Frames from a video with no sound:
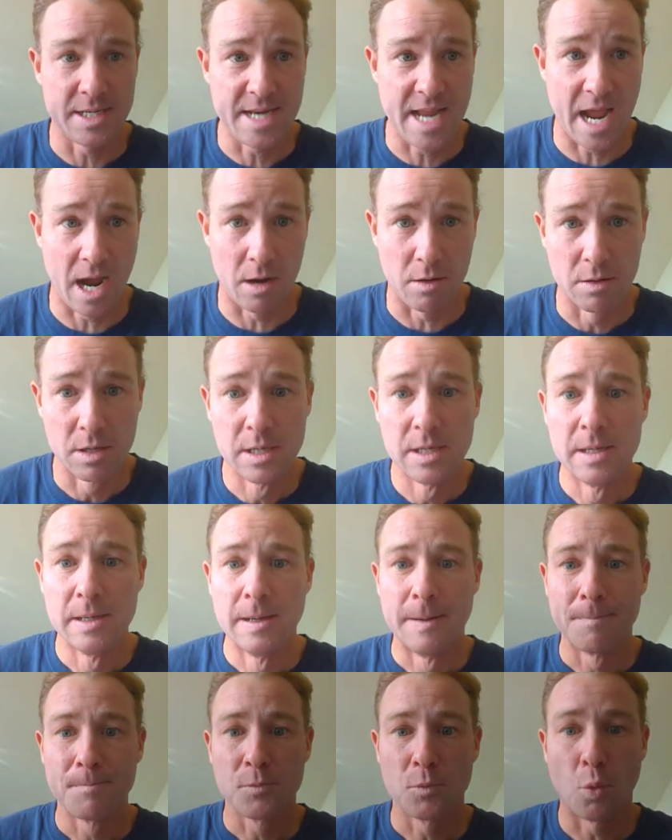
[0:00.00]
Now,
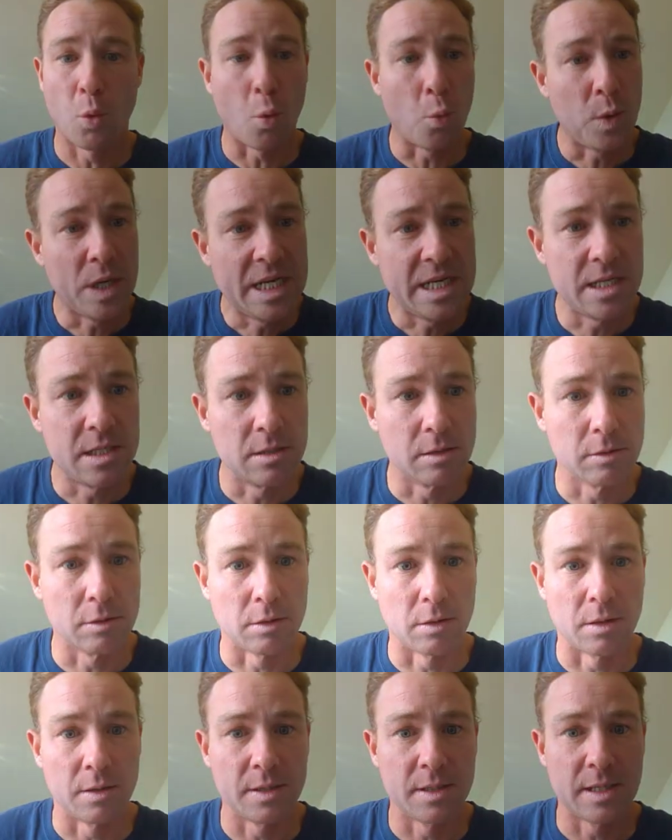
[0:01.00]
what we need to
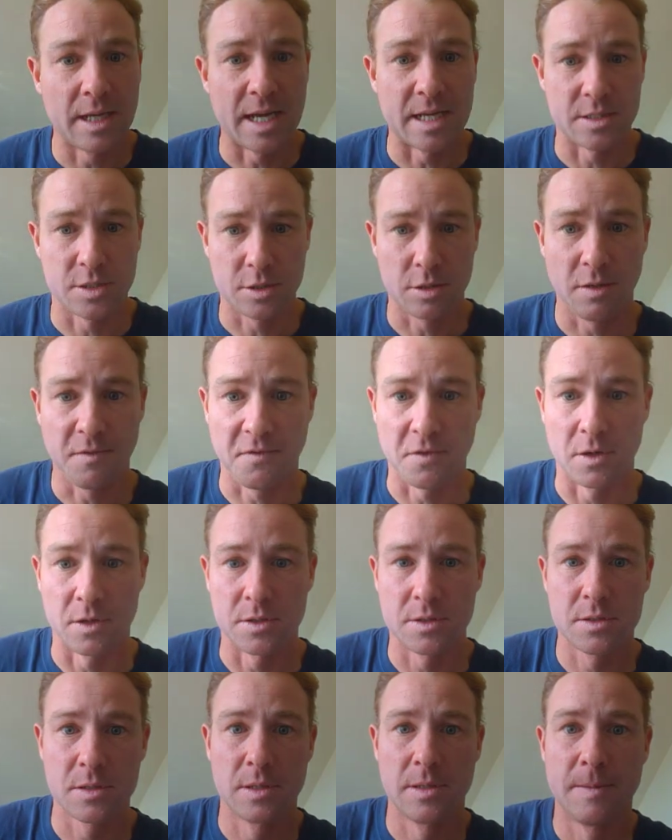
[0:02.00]
learn as
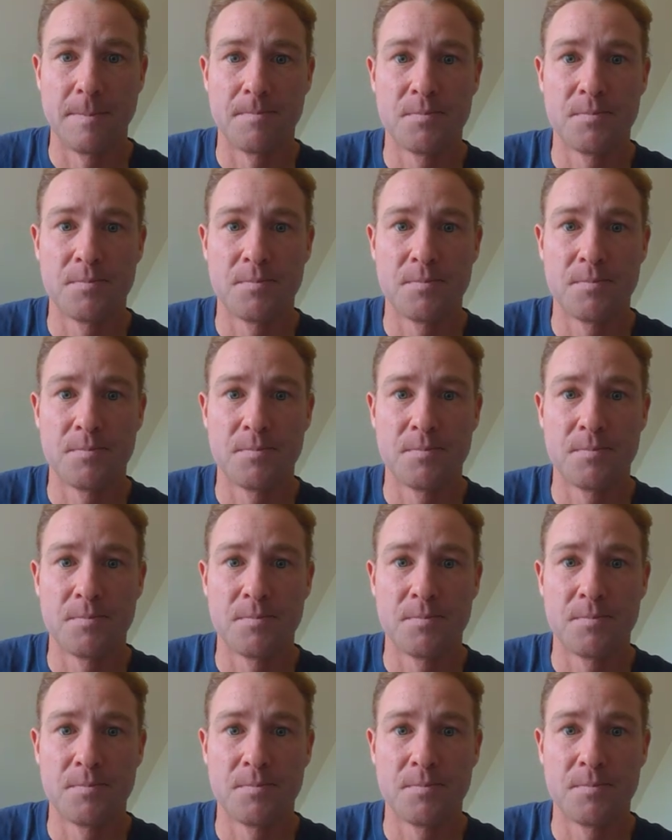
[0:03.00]
surfers